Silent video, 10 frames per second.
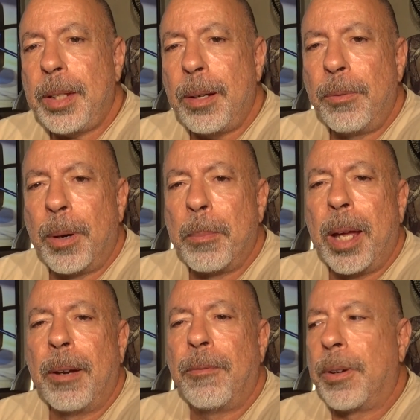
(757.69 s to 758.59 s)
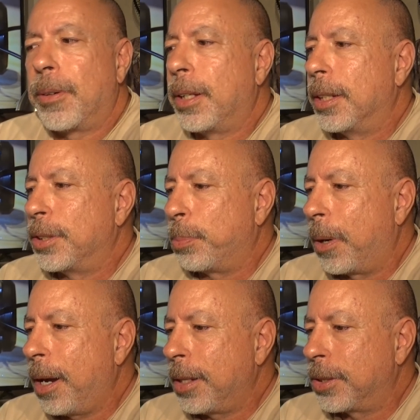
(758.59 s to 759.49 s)
from a headphone in this
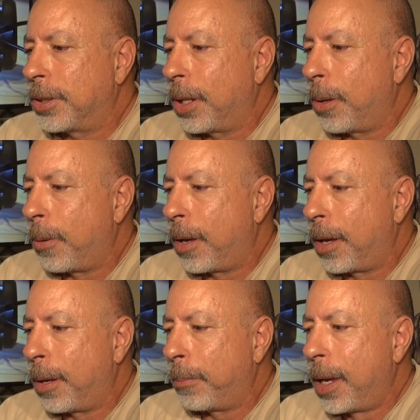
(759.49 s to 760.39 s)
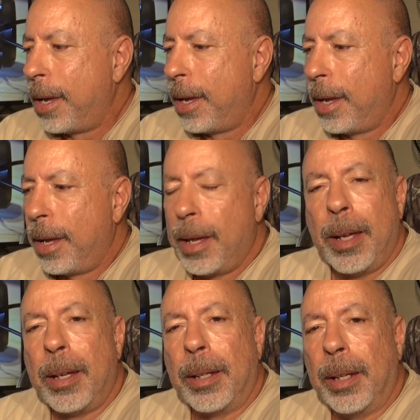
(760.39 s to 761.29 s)
price. So,
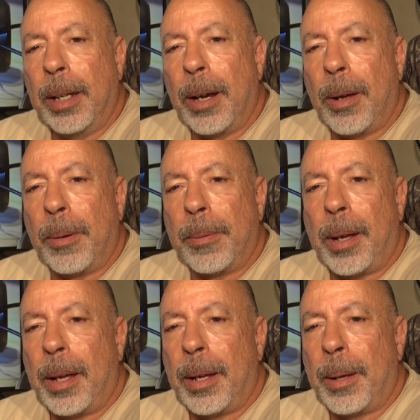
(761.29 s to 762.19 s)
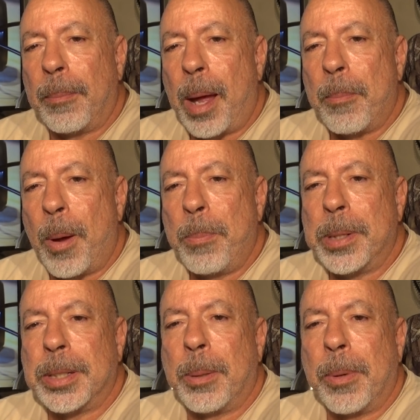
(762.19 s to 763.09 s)
you know, I'm
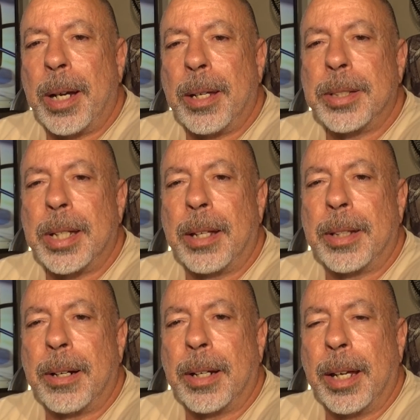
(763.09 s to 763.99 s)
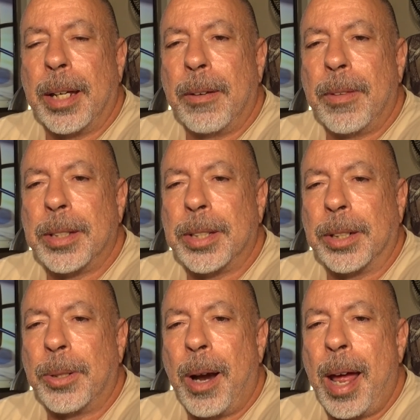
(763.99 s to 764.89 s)
hoping someone else out there can give this a
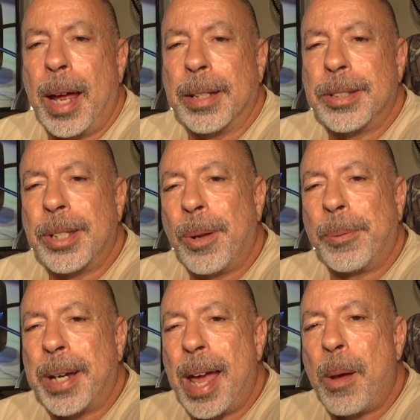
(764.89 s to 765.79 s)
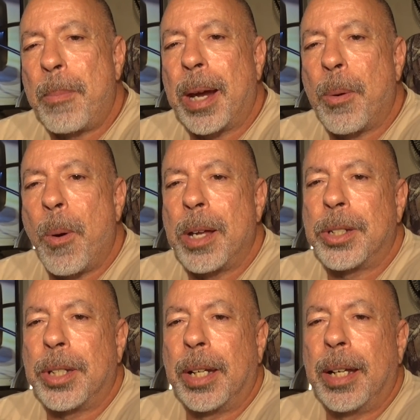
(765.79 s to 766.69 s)
try. So now my
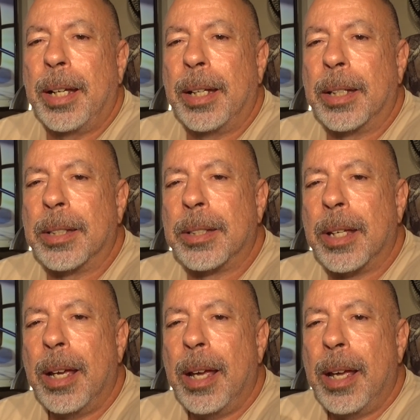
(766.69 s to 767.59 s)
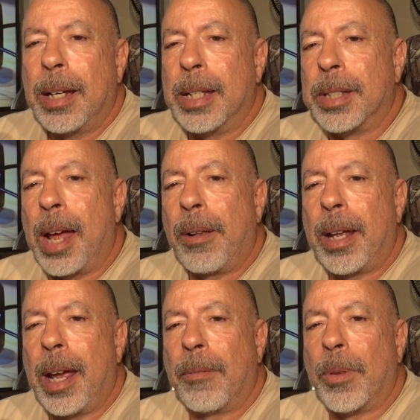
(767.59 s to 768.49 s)
question is, because I
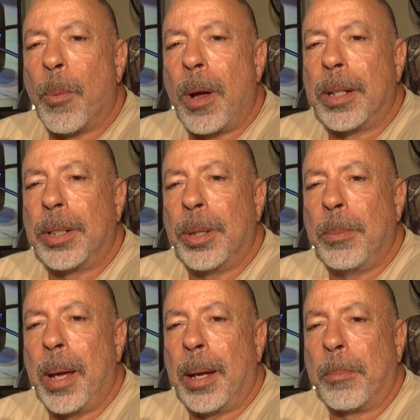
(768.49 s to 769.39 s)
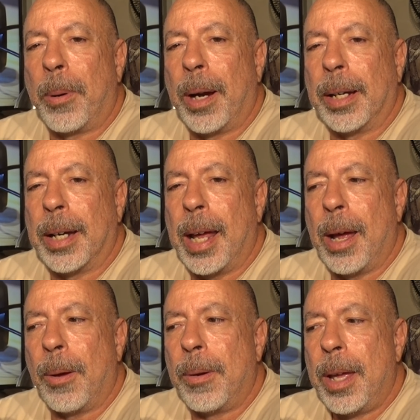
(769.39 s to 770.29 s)
only have the one tube amp right
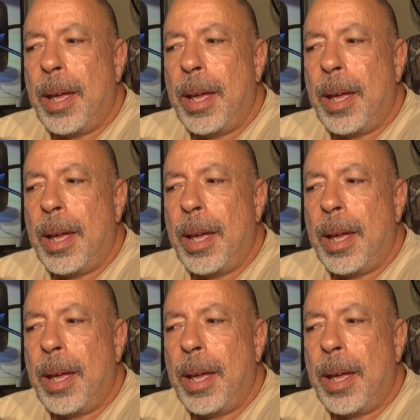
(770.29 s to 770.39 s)
now,